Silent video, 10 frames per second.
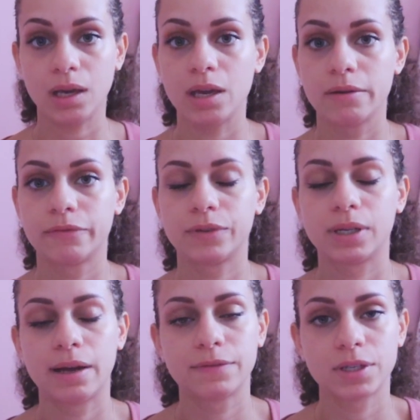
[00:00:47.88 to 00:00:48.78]
if
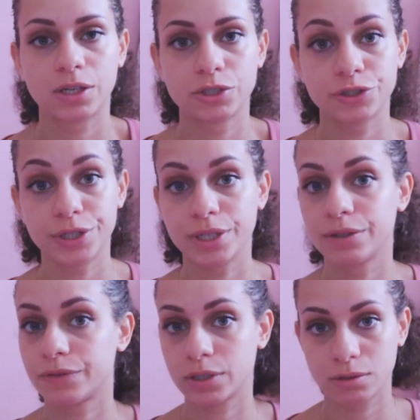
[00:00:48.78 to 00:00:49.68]
left
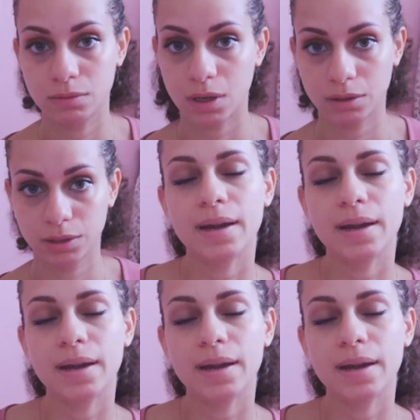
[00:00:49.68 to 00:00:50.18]
untreated for too long.